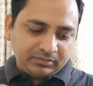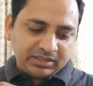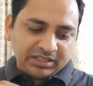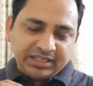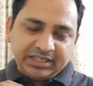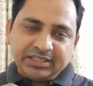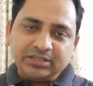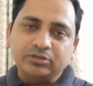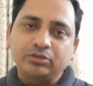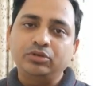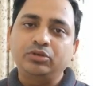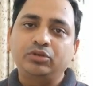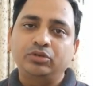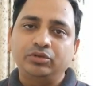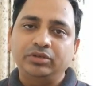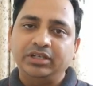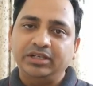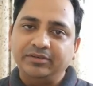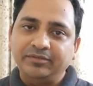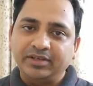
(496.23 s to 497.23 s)
it is good to
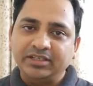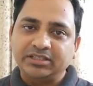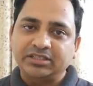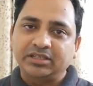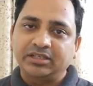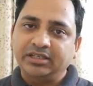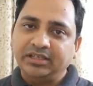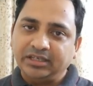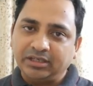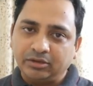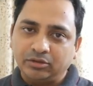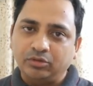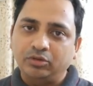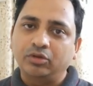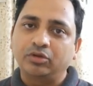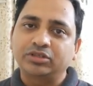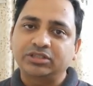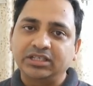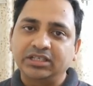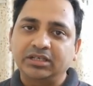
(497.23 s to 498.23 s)
invest in a good
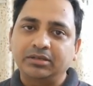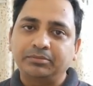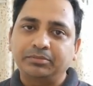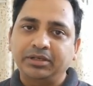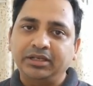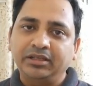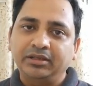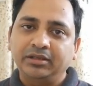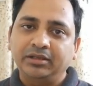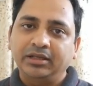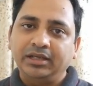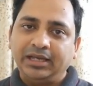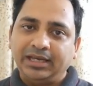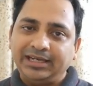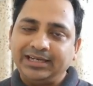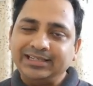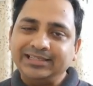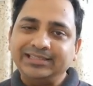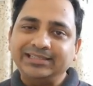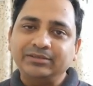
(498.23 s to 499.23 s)
hosting company, and
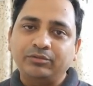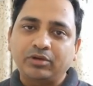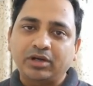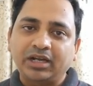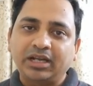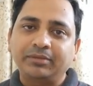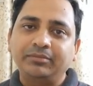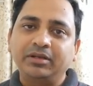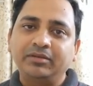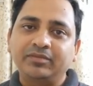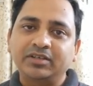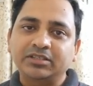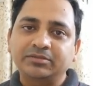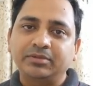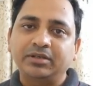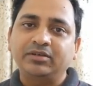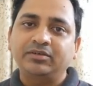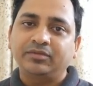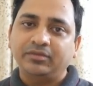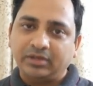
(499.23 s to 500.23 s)
it is a one-time
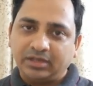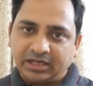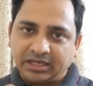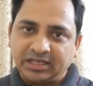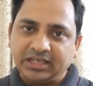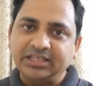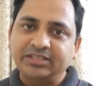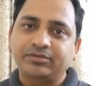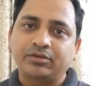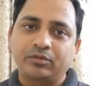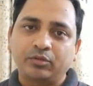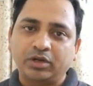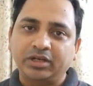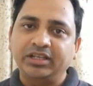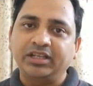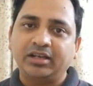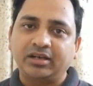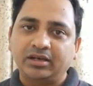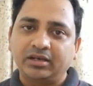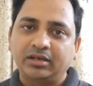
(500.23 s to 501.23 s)
investment, at least for 1
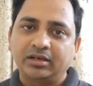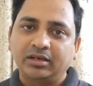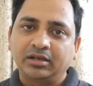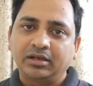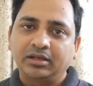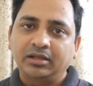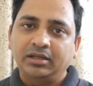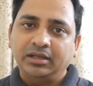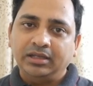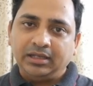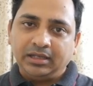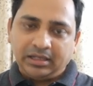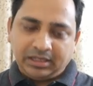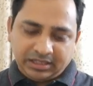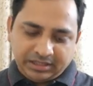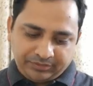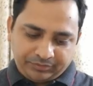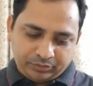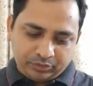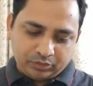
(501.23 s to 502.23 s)
year.
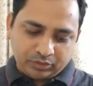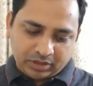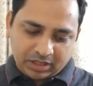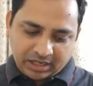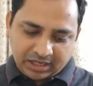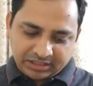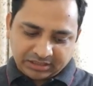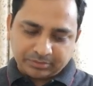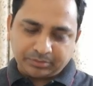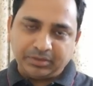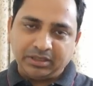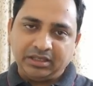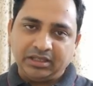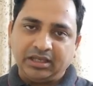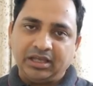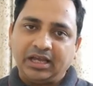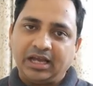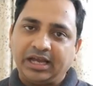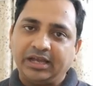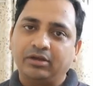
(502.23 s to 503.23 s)
If you ask me,
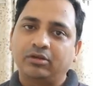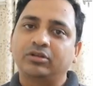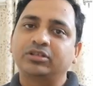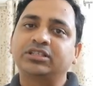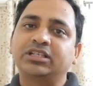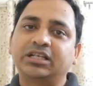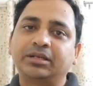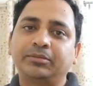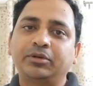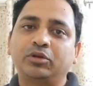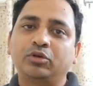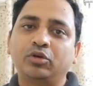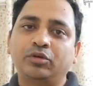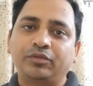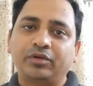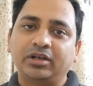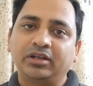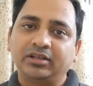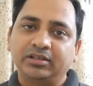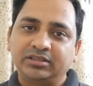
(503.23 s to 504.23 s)
I always recommend to go
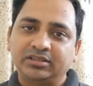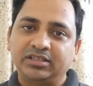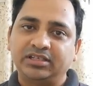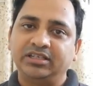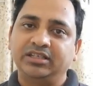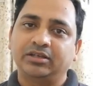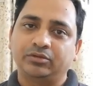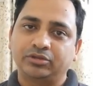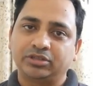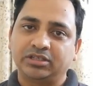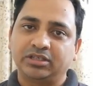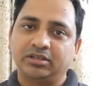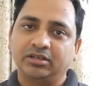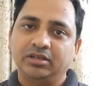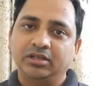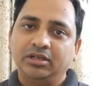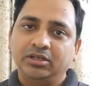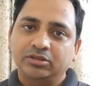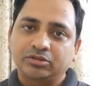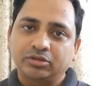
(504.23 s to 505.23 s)
for a 3-year hosting,
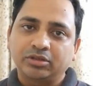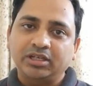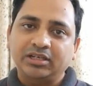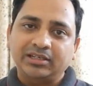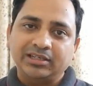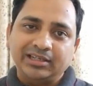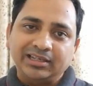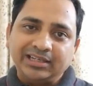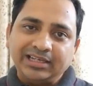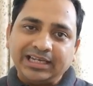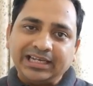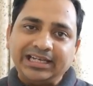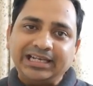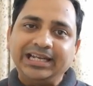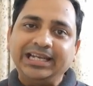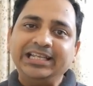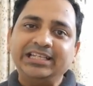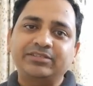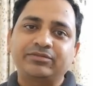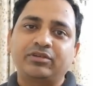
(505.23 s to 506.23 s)
so that at
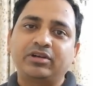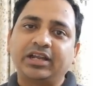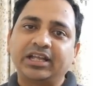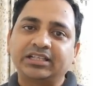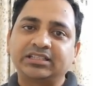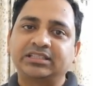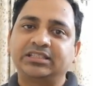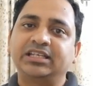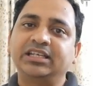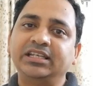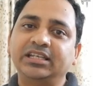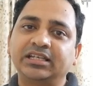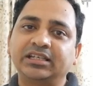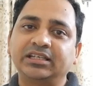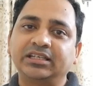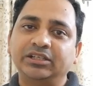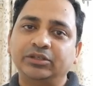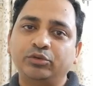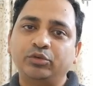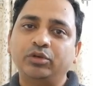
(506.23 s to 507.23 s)
least for next 3 years
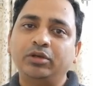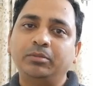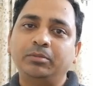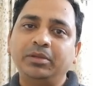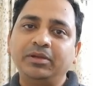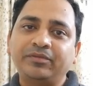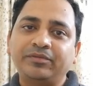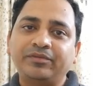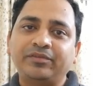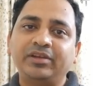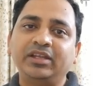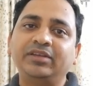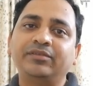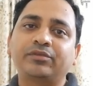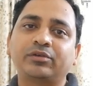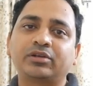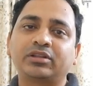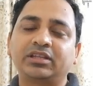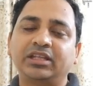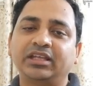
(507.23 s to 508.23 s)
you will be free
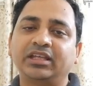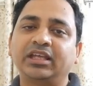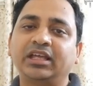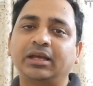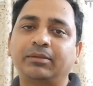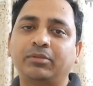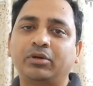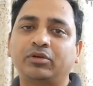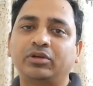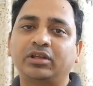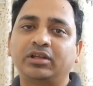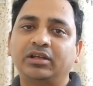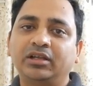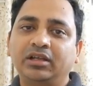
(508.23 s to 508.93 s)
for thinking about